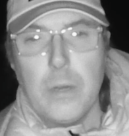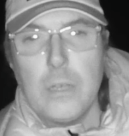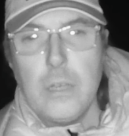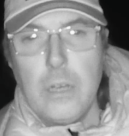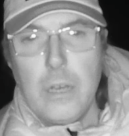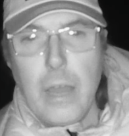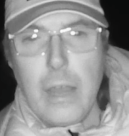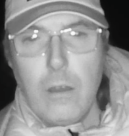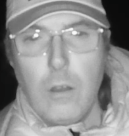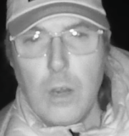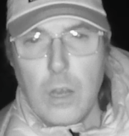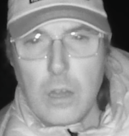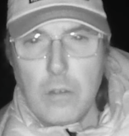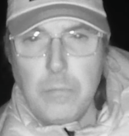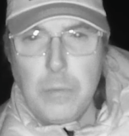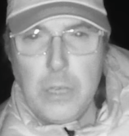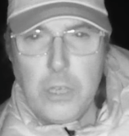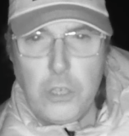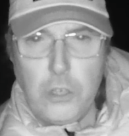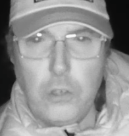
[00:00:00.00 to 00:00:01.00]
I don't know how long
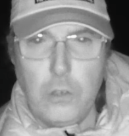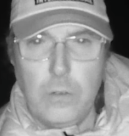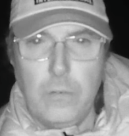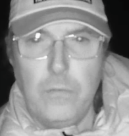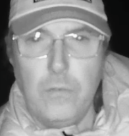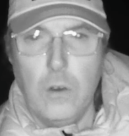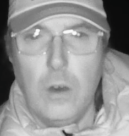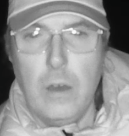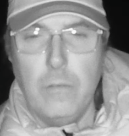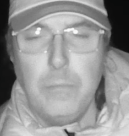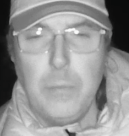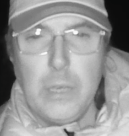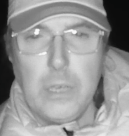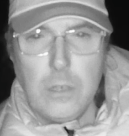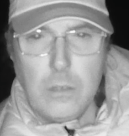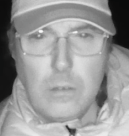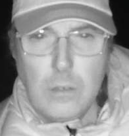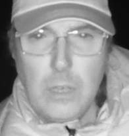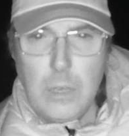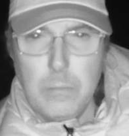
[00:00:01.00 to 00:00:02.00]
I've been shooting for. I've
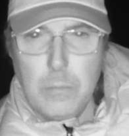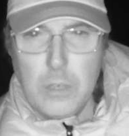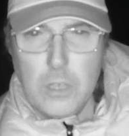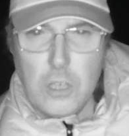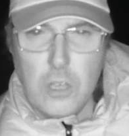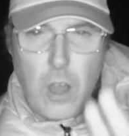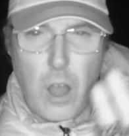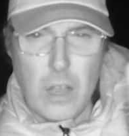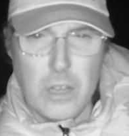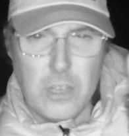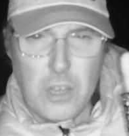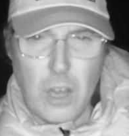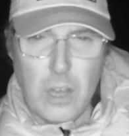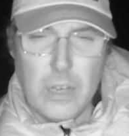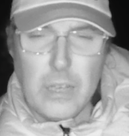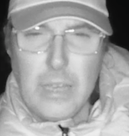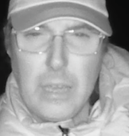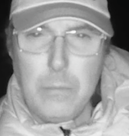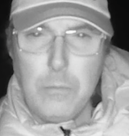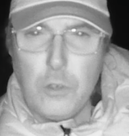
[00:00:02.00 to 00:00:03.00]
been keeping... It's hard
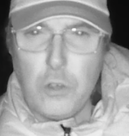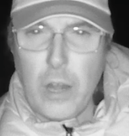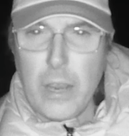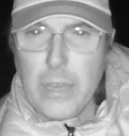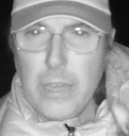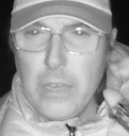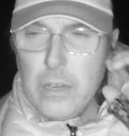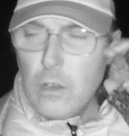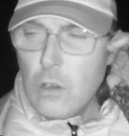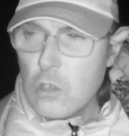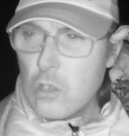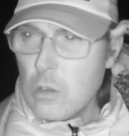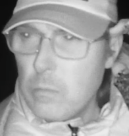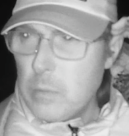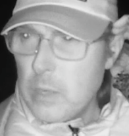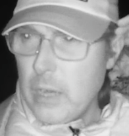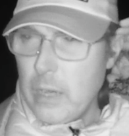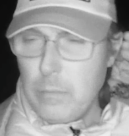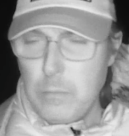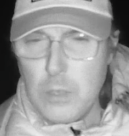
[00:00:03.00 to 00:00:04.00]
to keep track, you know,
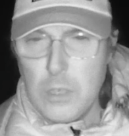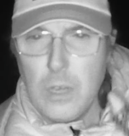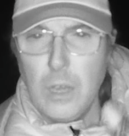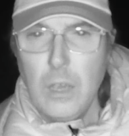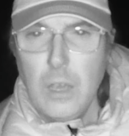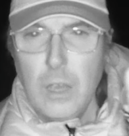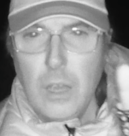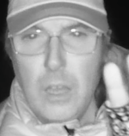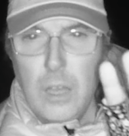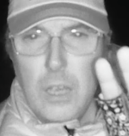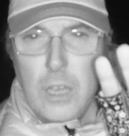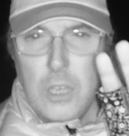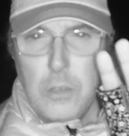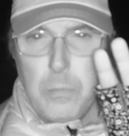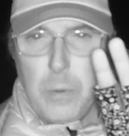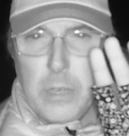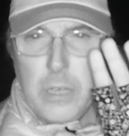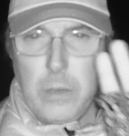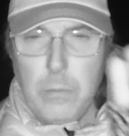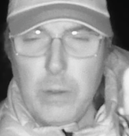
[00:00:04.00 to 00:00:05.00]
sometimes.
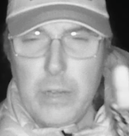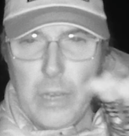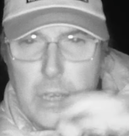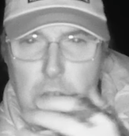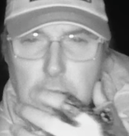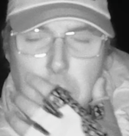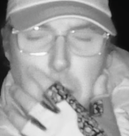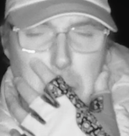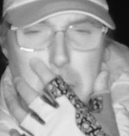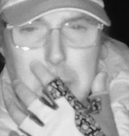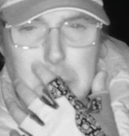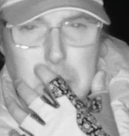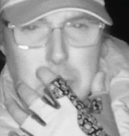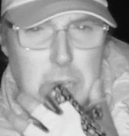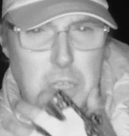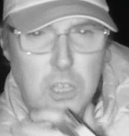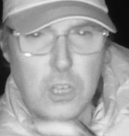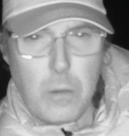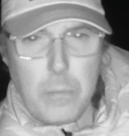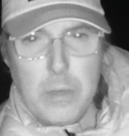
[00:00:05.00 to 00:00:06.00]
Especially when you're starting
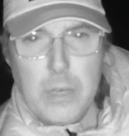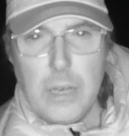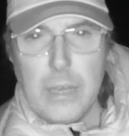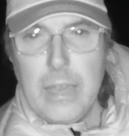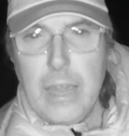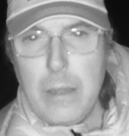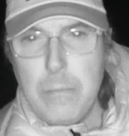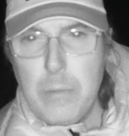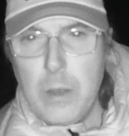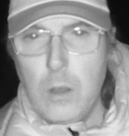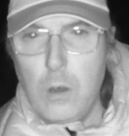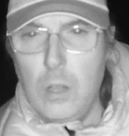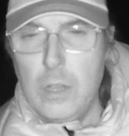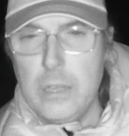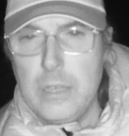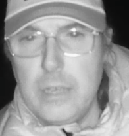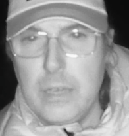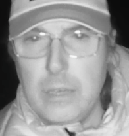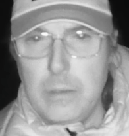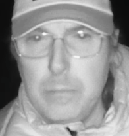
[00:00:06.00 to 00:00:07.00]
and stopping the camera all
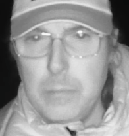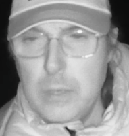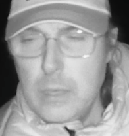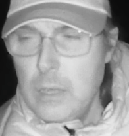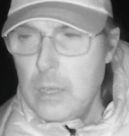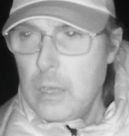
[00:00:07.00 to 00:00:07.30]
the time.